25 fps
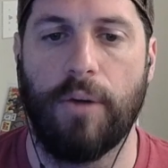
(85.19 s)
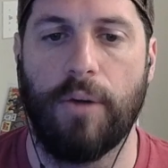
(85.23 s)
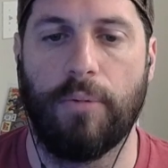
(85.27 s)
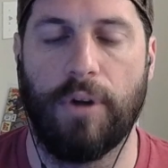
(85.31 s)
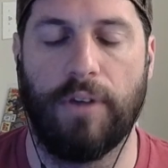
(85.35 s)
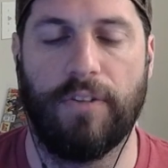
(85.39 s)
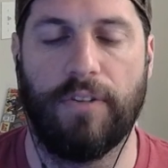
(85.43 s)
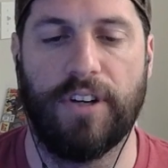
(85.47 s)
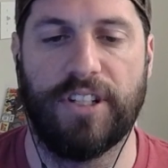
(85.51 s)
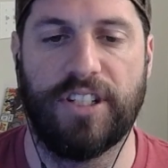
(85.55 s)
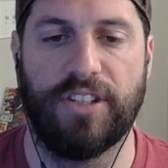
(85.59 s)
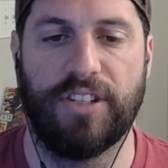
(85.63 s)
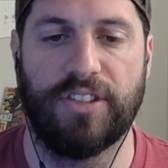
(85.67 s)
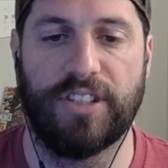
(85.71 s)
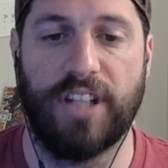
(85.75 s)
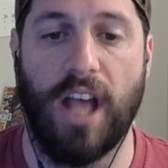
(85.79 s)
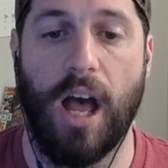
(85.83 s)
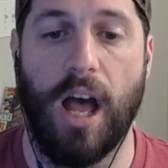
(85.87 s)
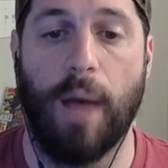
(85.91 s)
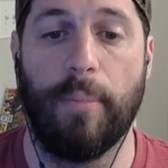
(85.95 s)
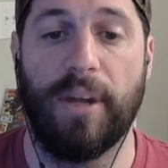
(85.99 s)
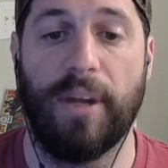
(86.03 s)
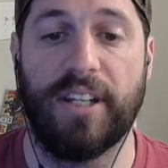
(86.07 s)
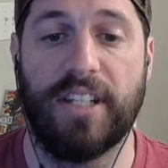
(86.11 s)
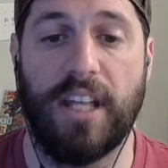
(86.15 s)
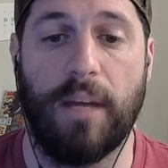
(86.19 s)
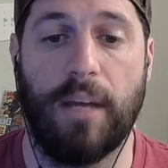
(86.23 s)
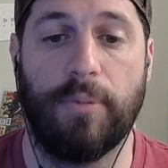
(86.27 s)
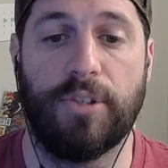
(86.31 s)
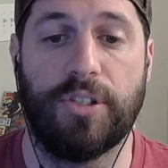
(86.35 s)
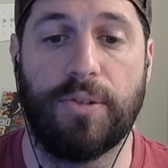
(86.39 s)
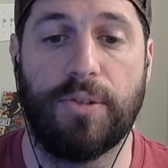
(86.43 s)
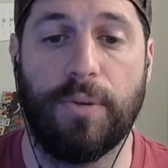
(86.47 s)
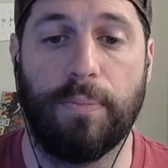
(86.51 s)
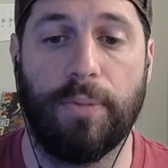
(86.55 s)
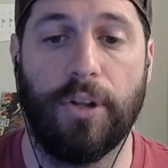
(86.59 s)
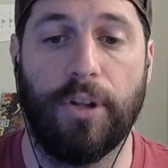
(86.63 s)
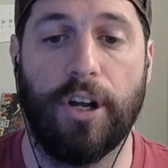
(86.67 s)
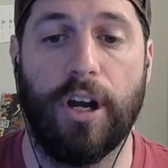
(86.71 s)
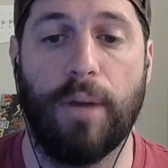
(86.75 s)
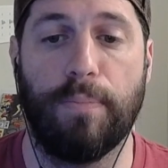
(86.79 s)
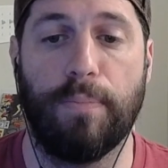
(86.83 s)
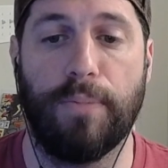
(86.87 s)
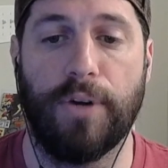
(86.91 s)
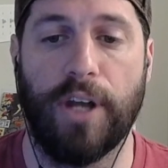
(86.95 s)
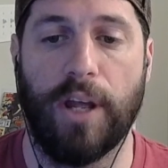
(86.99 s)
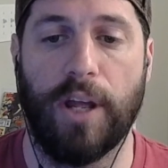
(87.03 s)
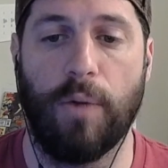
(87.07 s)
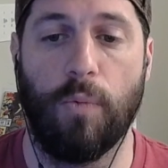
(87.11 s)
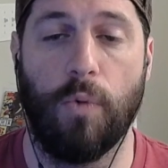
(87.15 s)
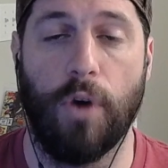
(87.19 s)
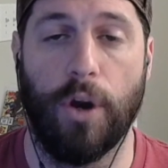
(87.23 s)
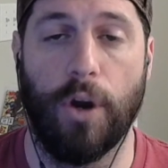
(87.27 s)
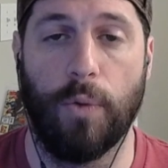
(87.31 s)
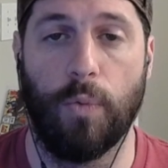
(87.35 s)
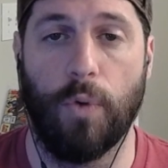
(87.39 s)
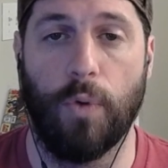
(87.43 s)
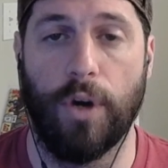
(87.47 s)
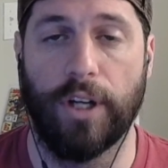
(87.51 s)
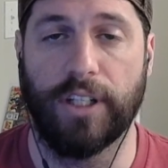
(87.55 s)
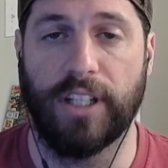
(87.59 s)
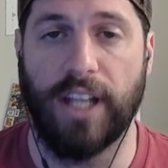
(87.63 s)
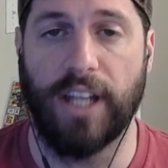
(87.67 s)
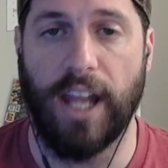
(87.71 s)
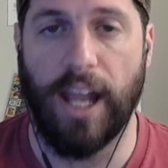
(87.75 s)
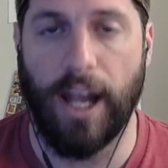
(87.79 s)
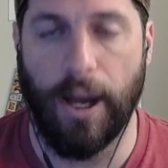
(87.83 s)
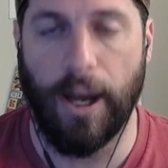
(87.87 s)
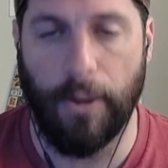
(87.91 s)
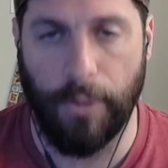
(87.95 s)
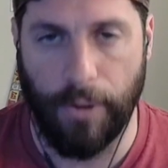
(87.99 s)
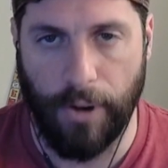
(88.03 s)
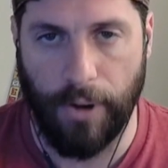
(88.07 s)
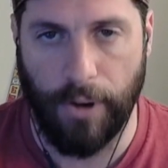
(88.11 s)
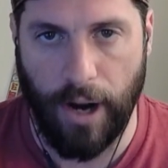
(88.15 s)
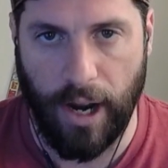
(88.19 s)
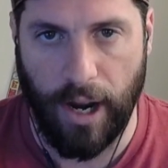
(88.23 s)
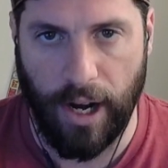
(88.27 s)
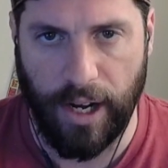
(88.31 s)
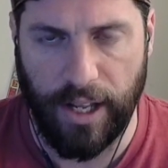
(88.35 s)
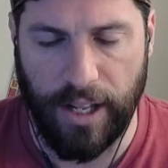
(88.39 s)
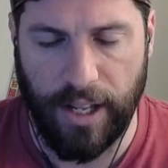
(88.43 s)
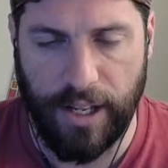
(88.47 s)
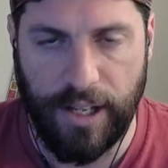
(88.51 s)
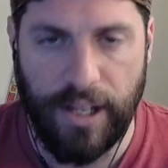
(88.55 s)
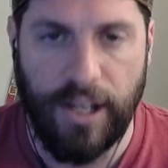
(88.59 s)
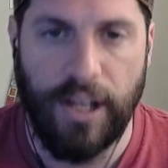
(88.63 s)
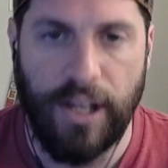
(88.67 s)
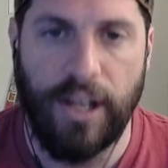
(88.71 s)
Whenever it deals combat damage to a player, put a 1/1 counter on it.